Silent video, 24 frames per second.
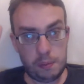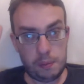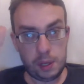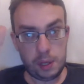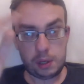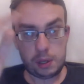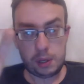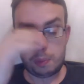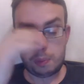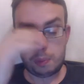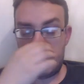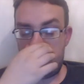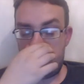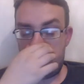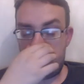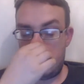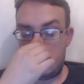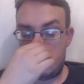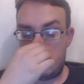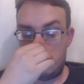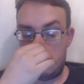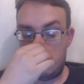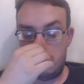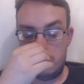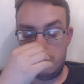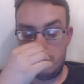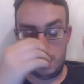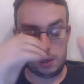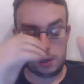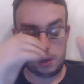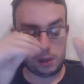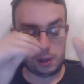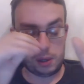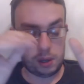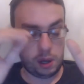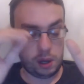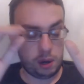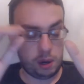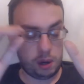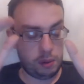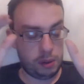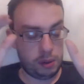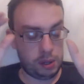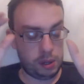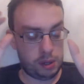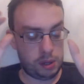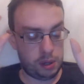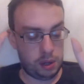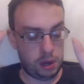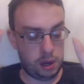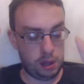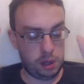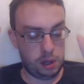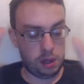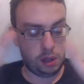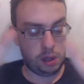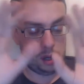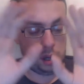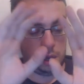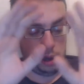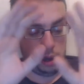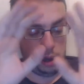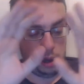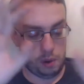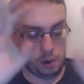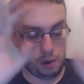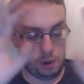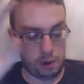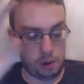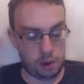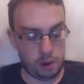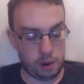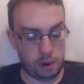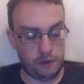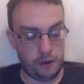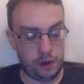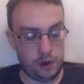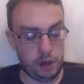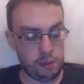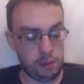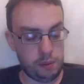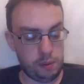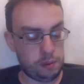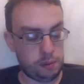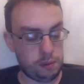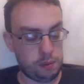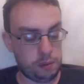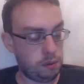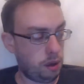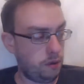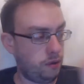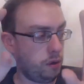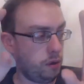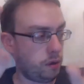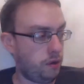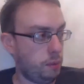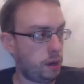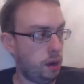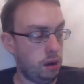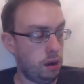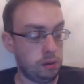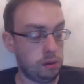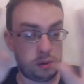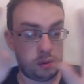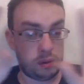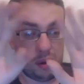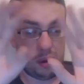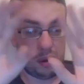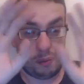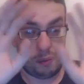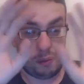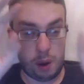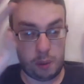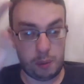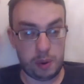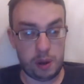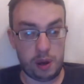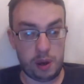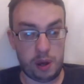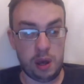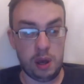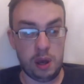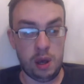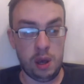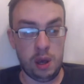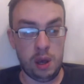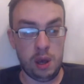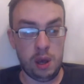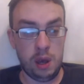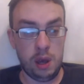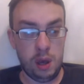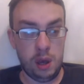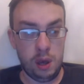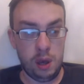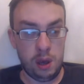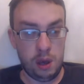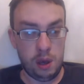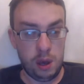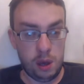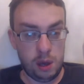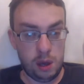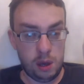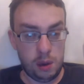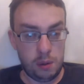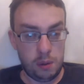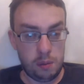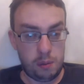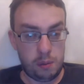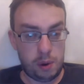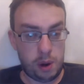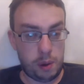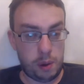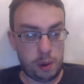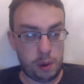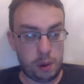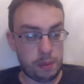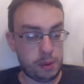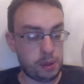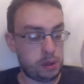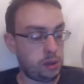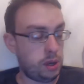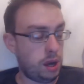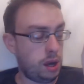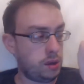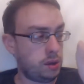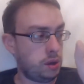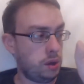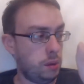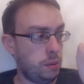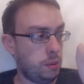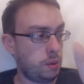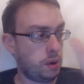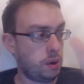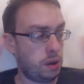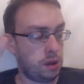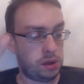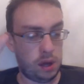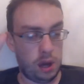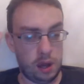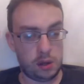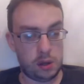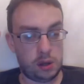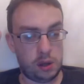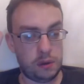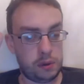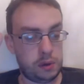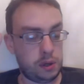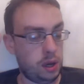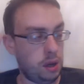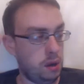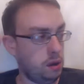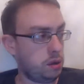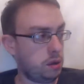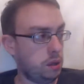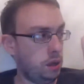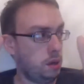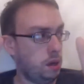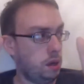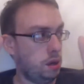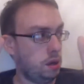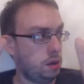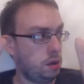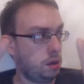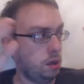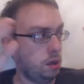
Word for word: spare room is going to be turned into where I'm going to film. We're going to photograph on my clothes. We're going to have proper, proper setup. We're going to take this stuff seriously because